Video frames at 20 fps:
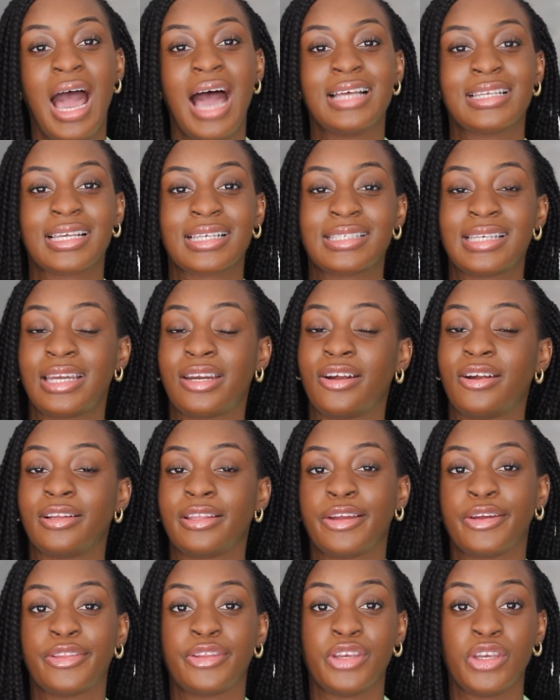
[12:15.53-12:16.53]
As I said
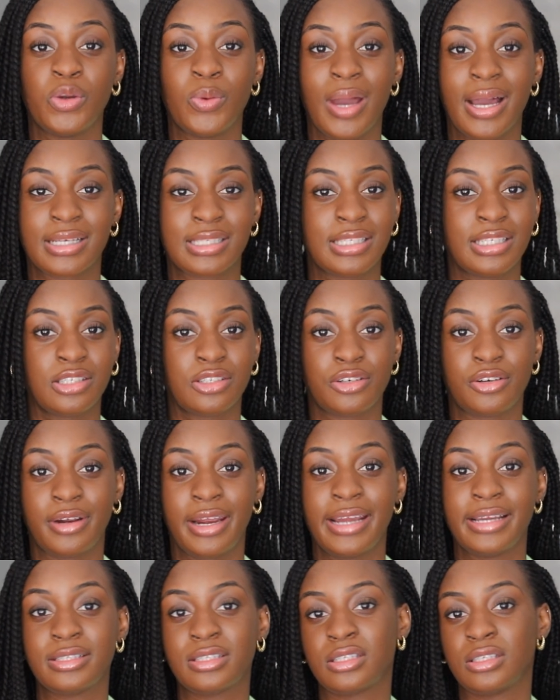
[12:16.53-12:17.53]
earlier, the UX is
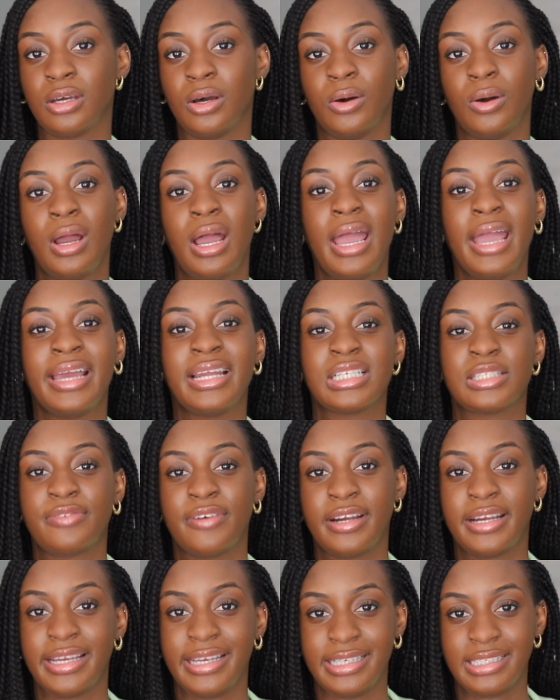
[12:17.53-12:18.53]
great, so it is
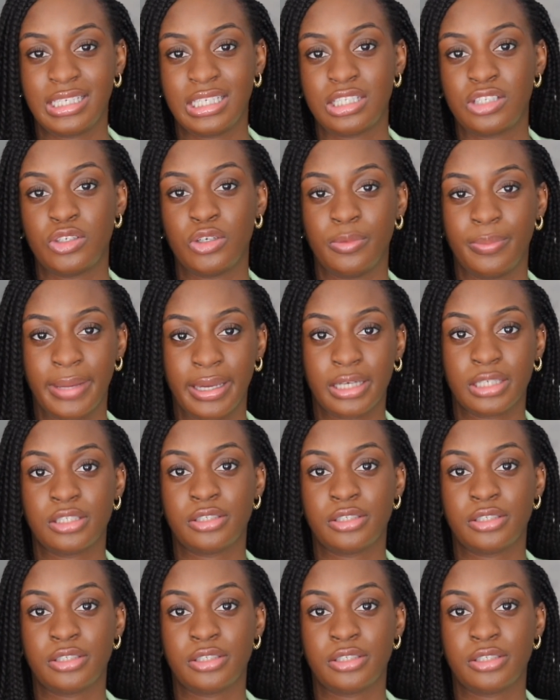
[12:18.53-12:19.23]
very easy to make a